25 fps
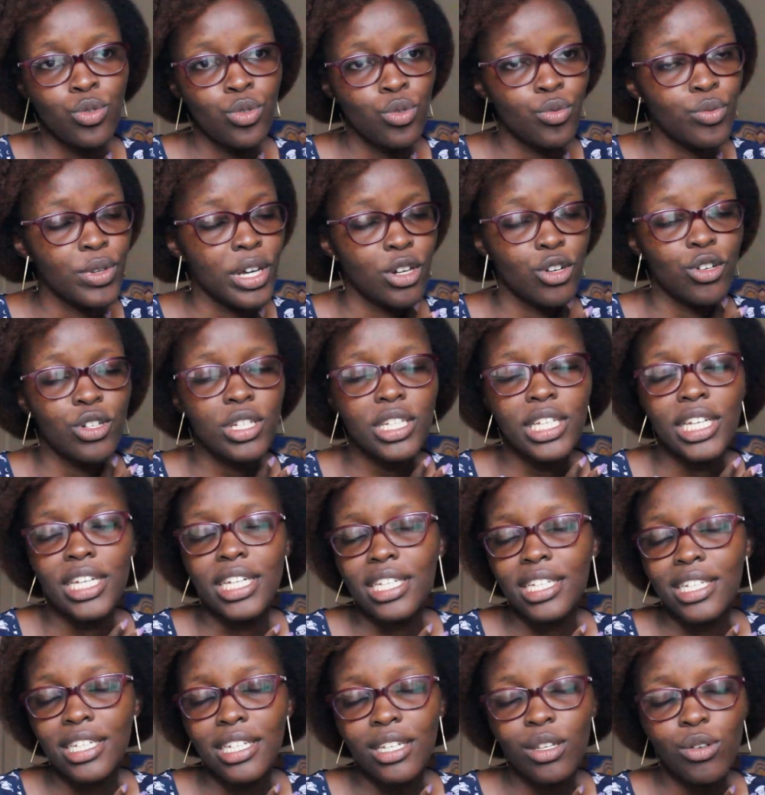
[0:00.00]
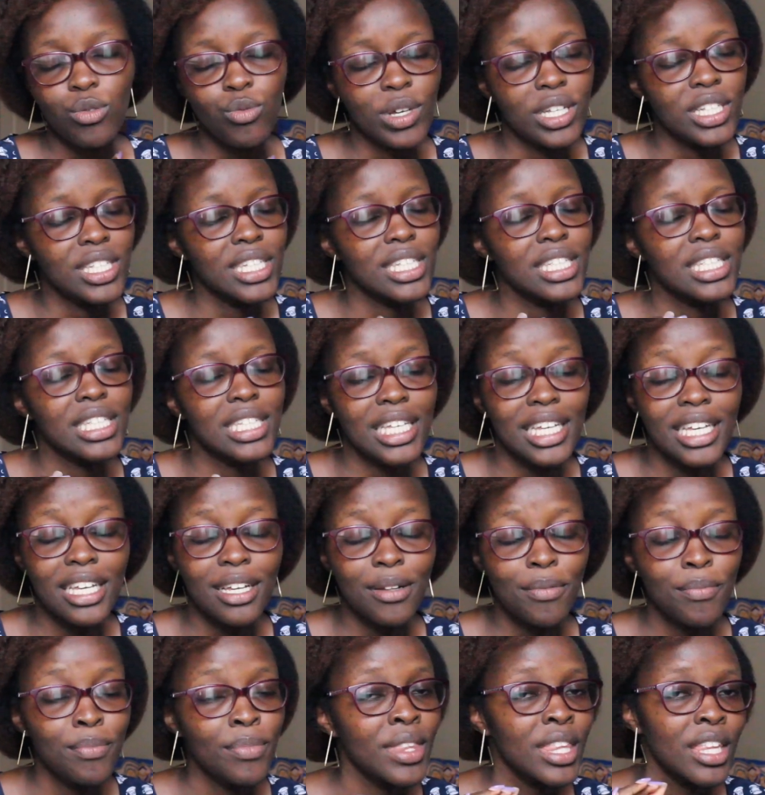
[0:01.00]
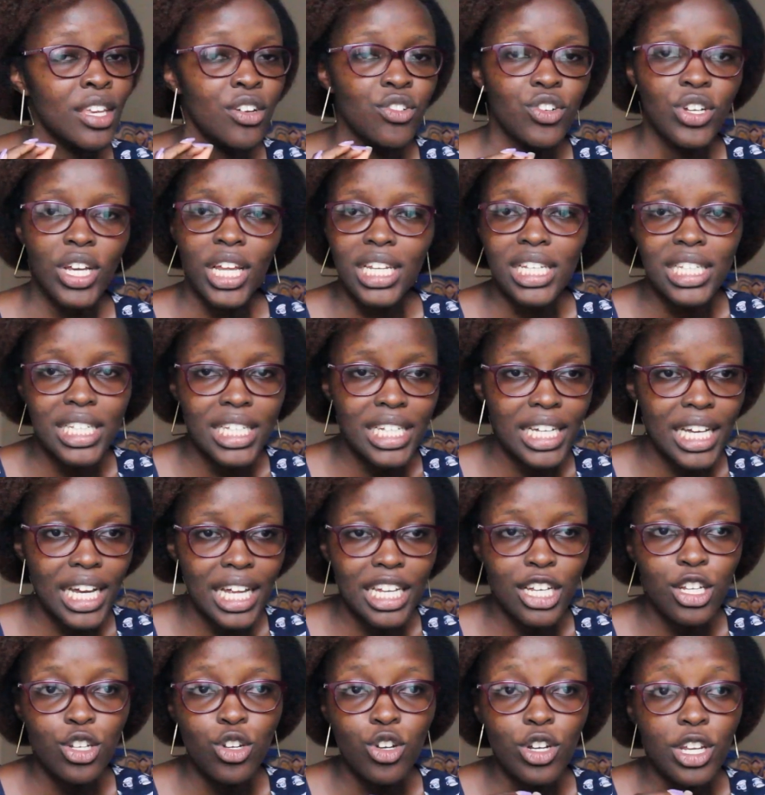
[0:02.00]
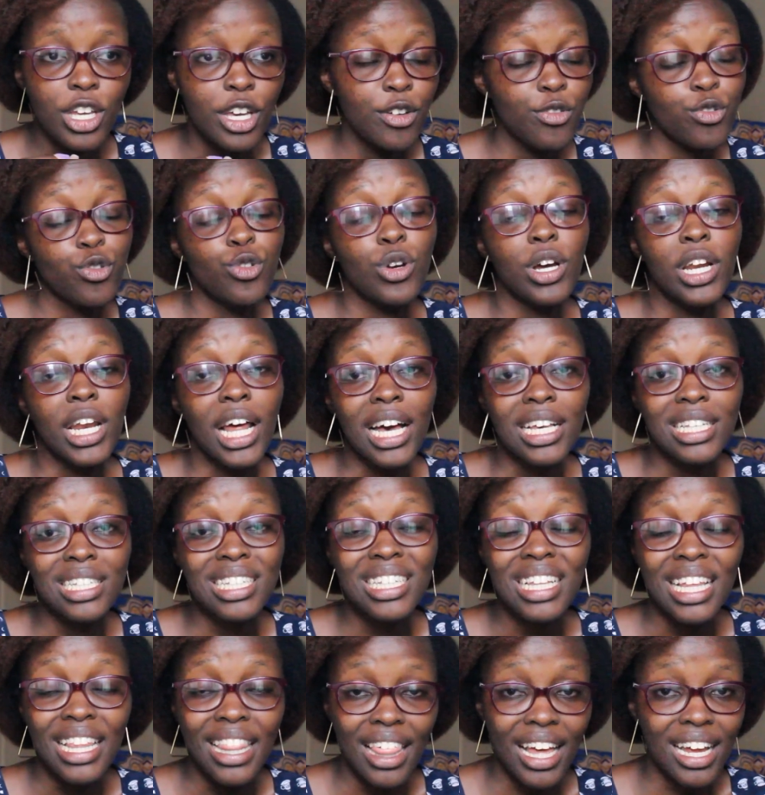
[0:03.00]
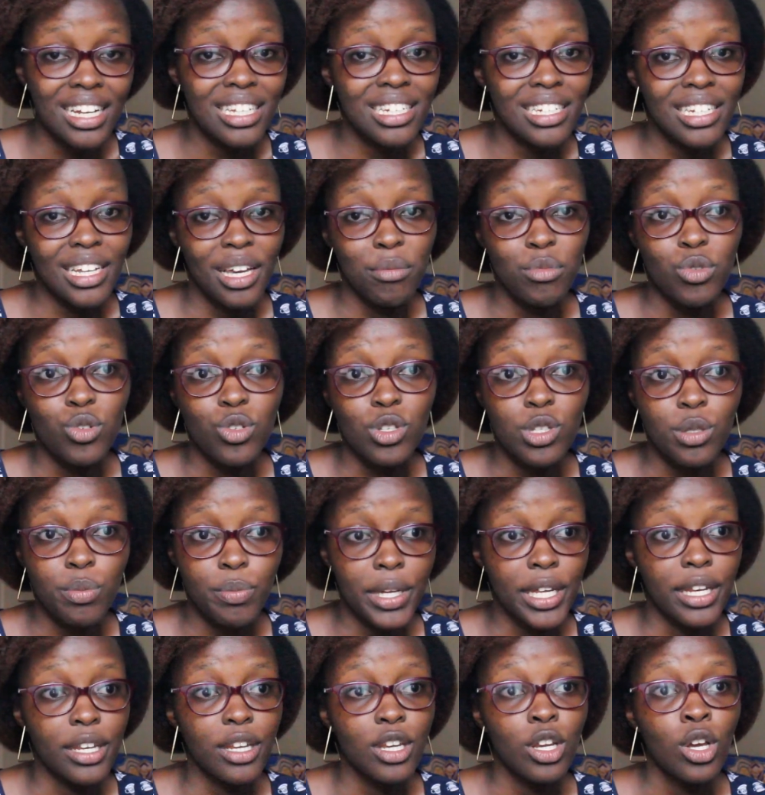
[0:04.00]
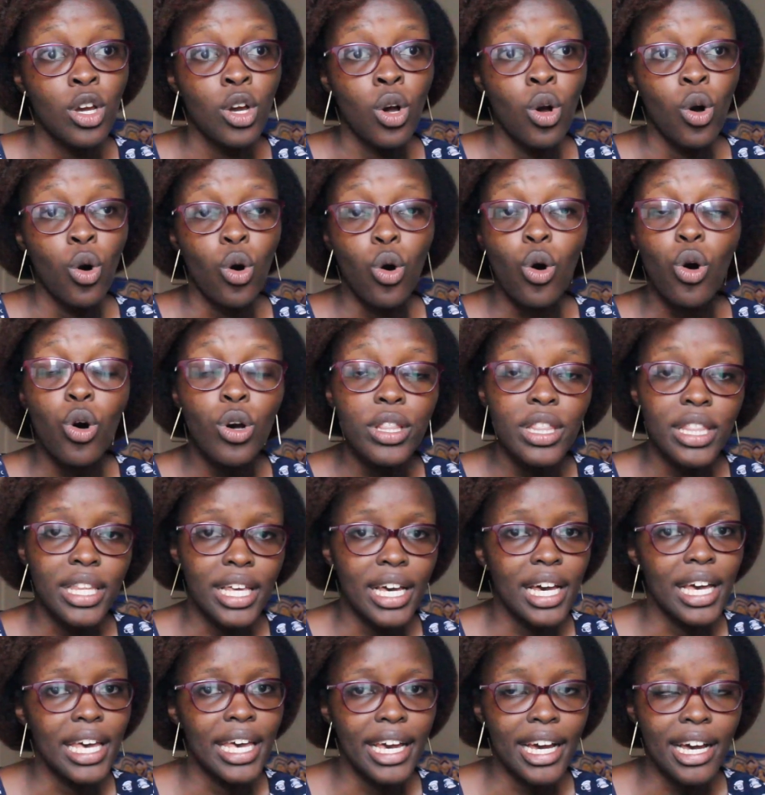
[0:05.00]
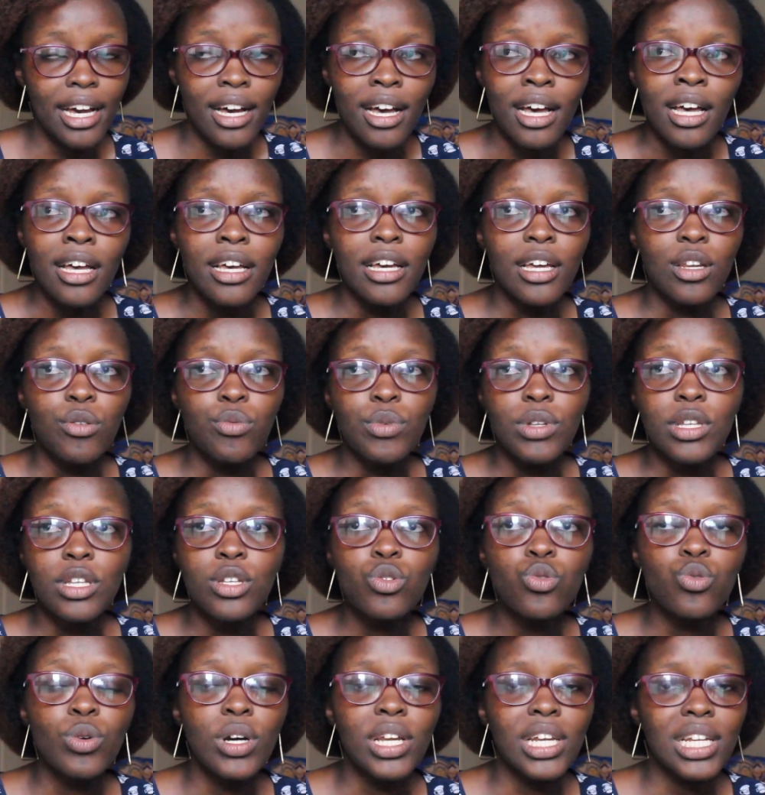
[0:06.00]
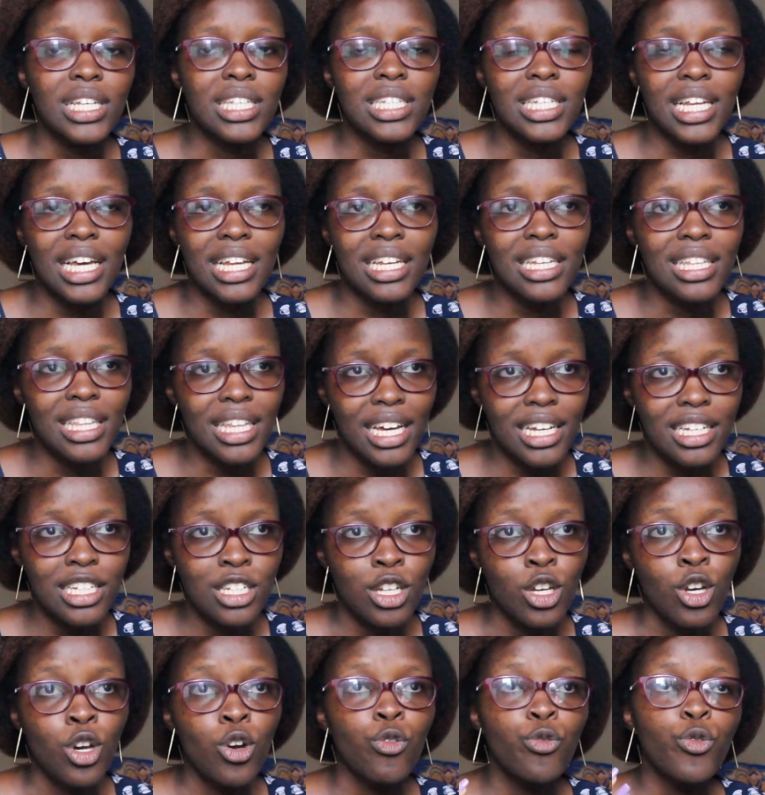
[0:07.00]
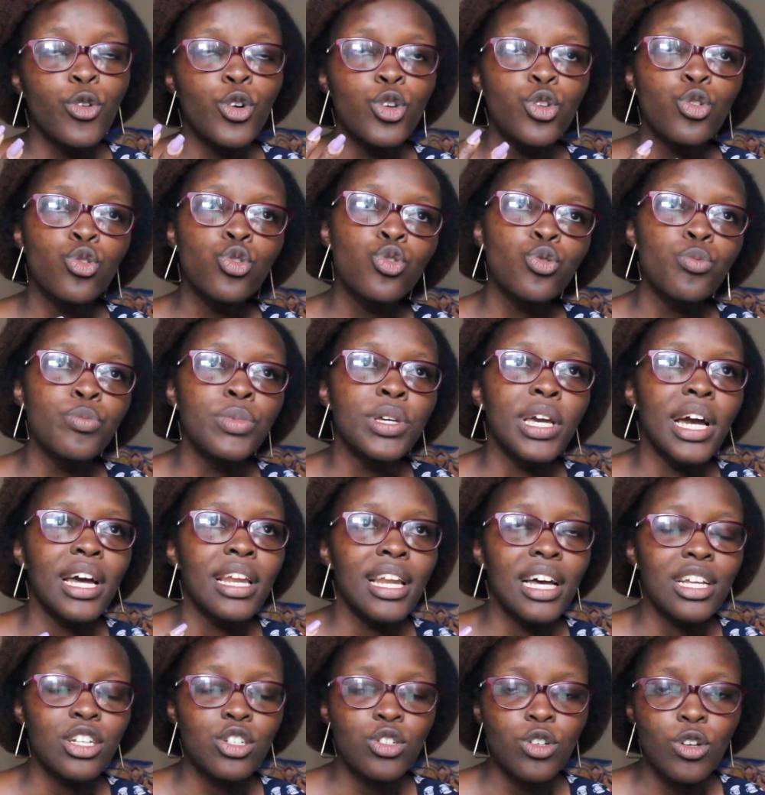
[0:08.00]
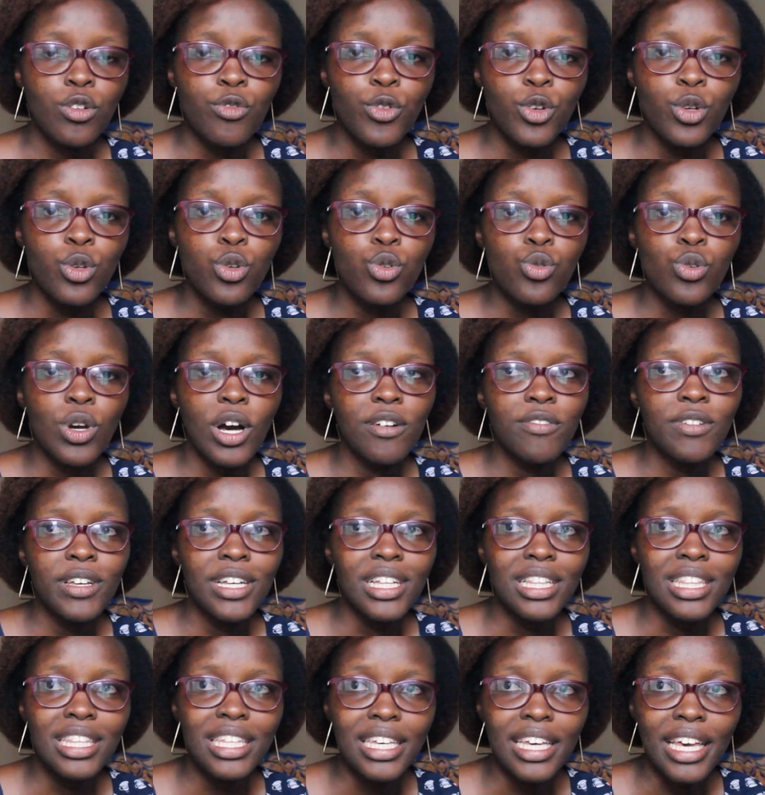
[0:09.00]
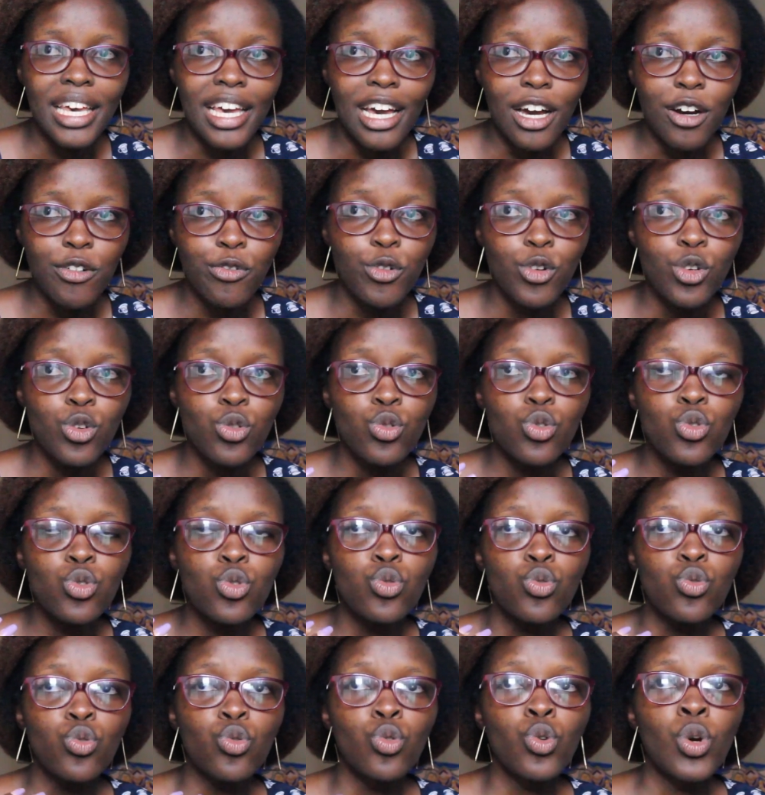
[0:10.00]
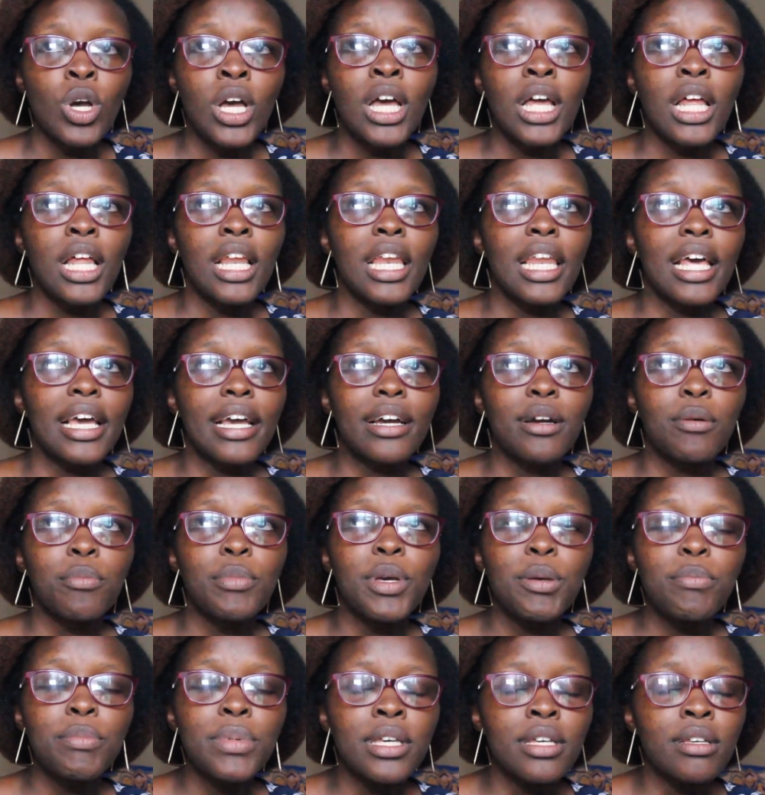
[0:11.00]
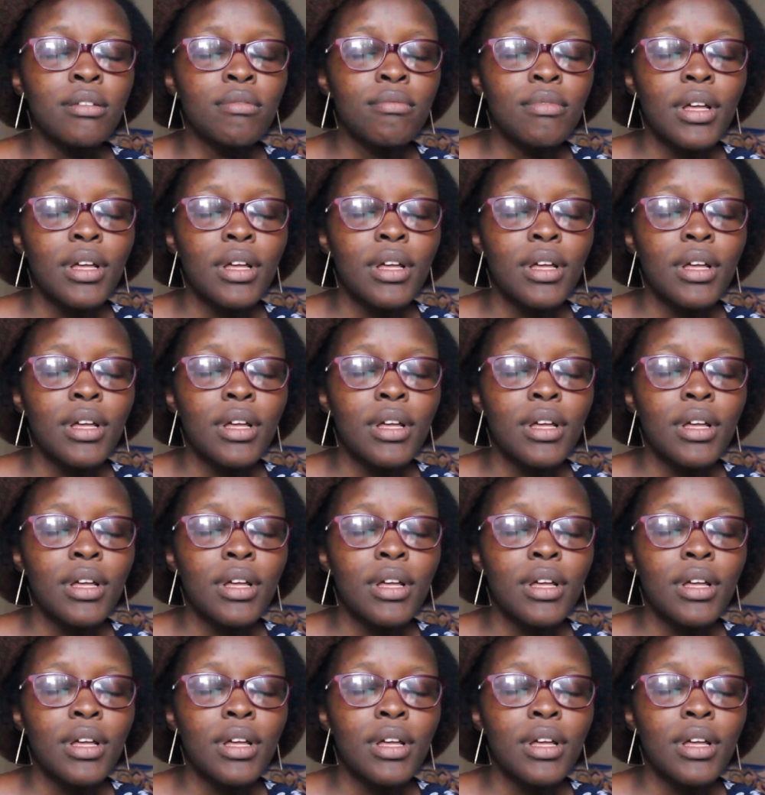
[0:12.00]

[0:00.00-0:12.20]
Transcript: We are not hating, we are just saying realistically not everyone has that time to spend on their hair, and we need to understand that for you to be a natural, for you to have healthy hair, for you to like maybe